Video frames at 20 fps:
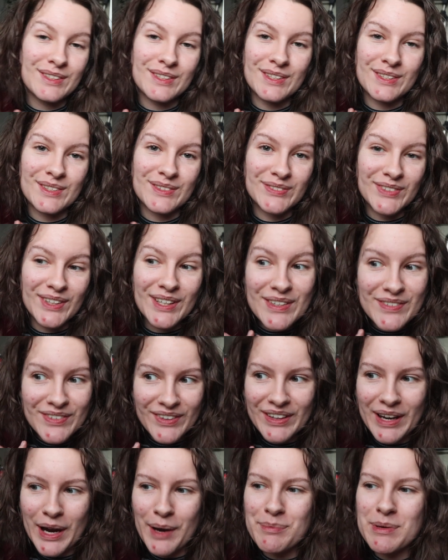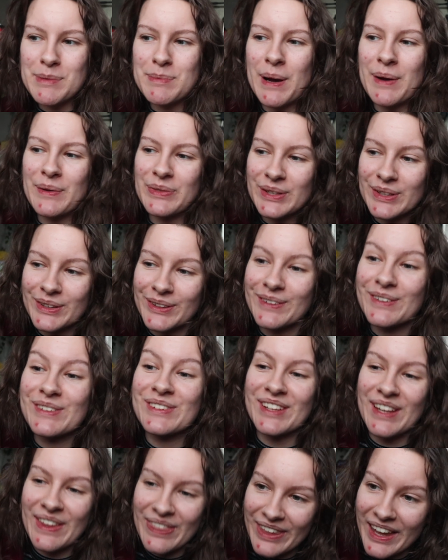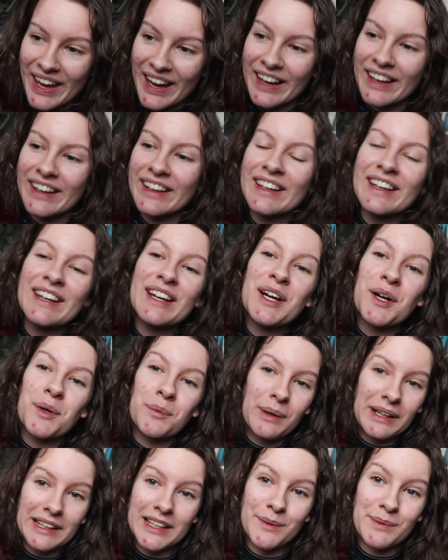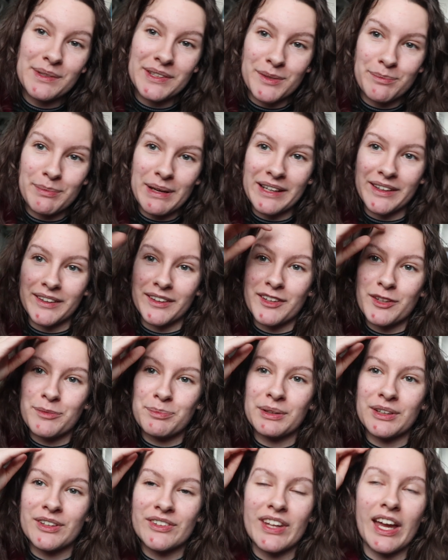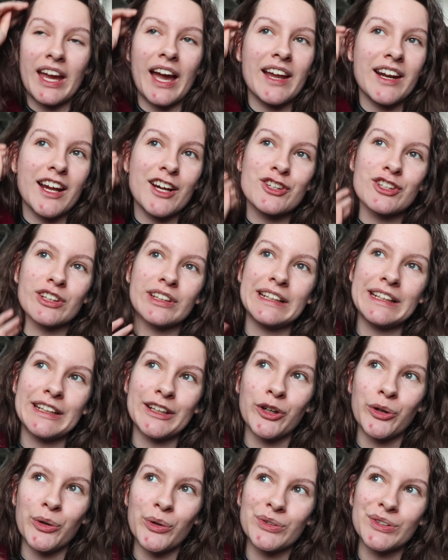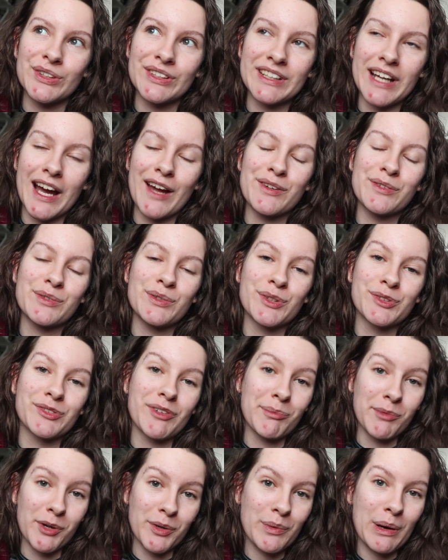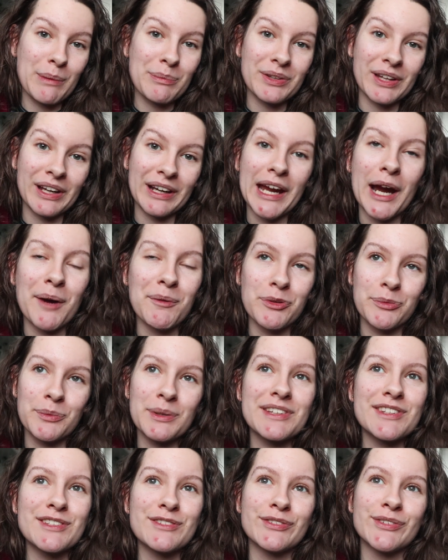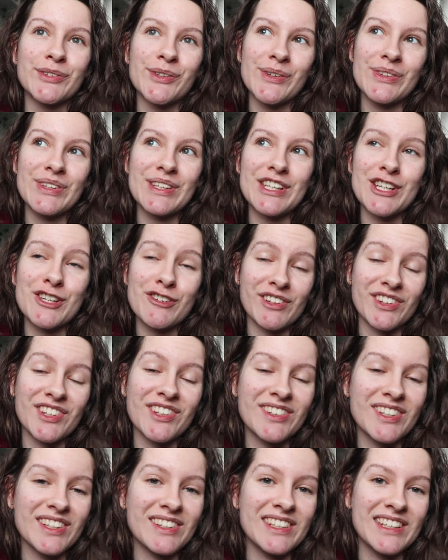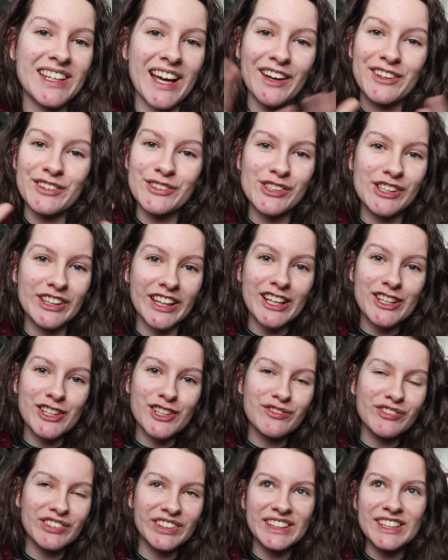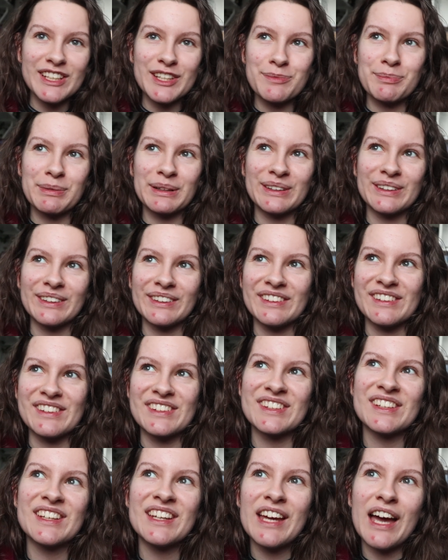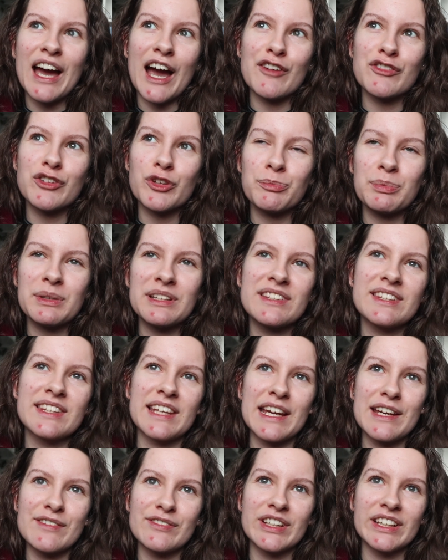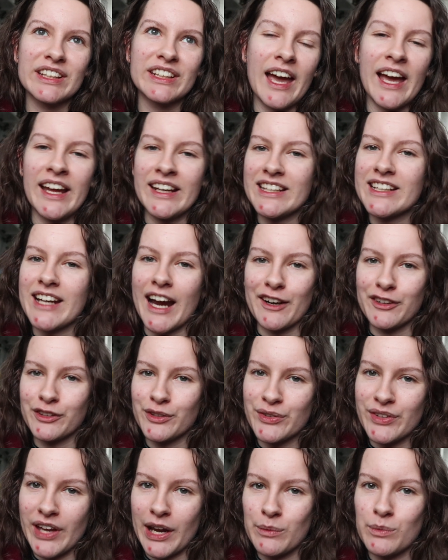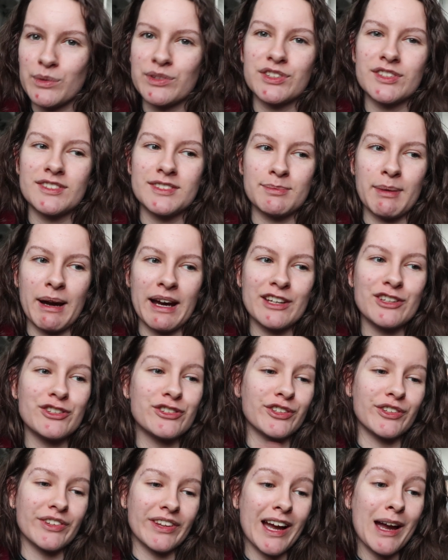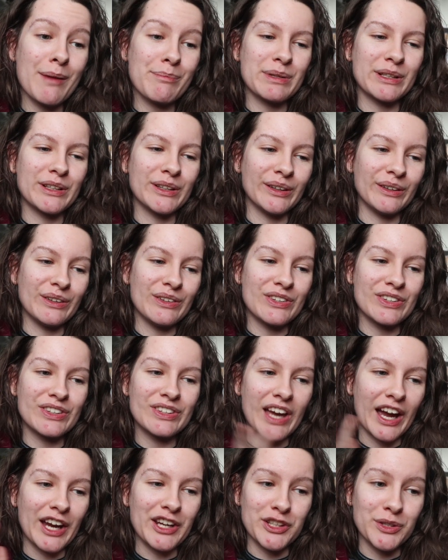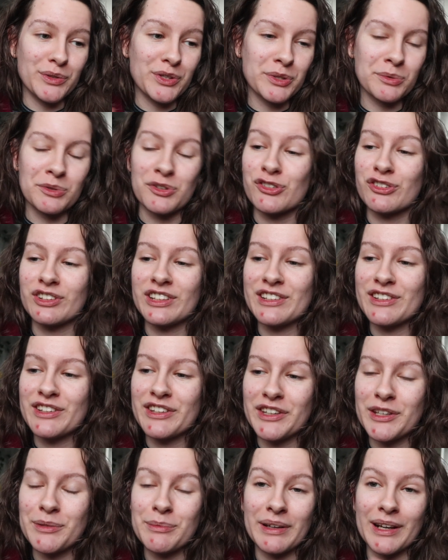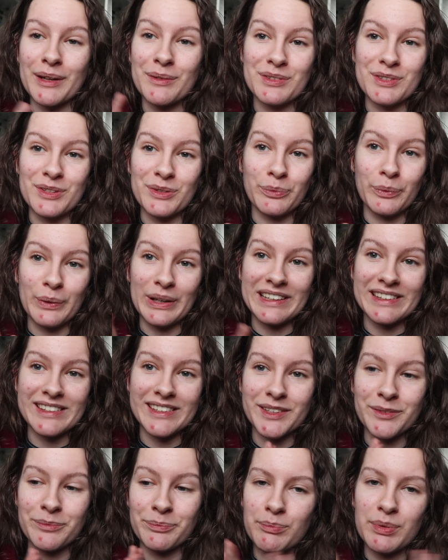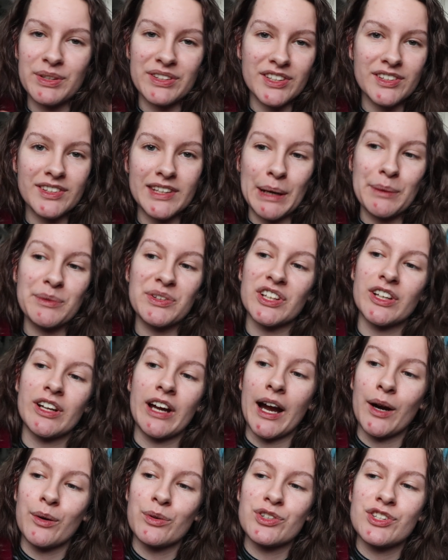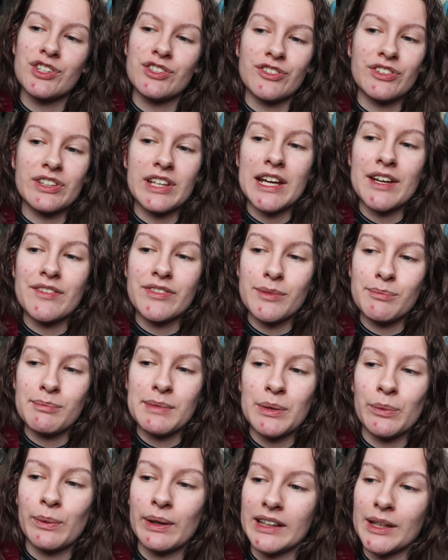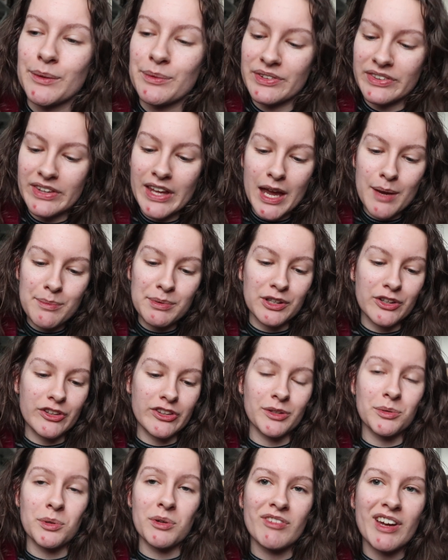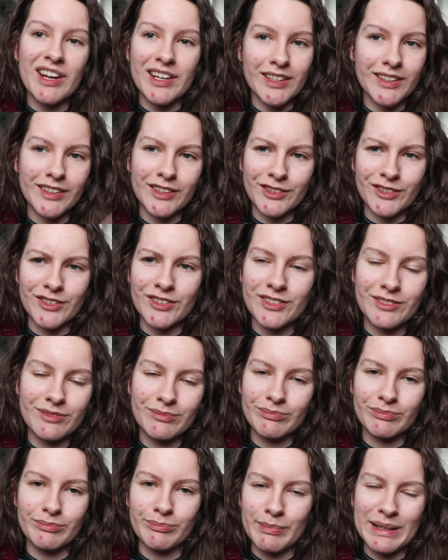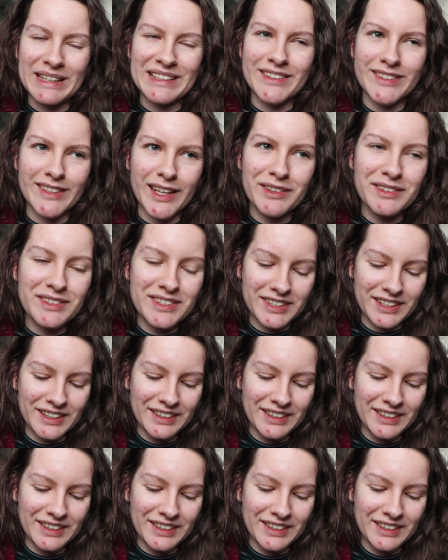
So very, very happy about those. And then while I was at Becca's, because I had actually ordered candles from her website, I was waiting for the Crescent City candle collection release, because I've just been saving any candles that I wanted to buy until that, because I knew she was releasing them and I was just waiting. But since I was at her house, she just gave them me while I was there because they were ready, and it just made sense.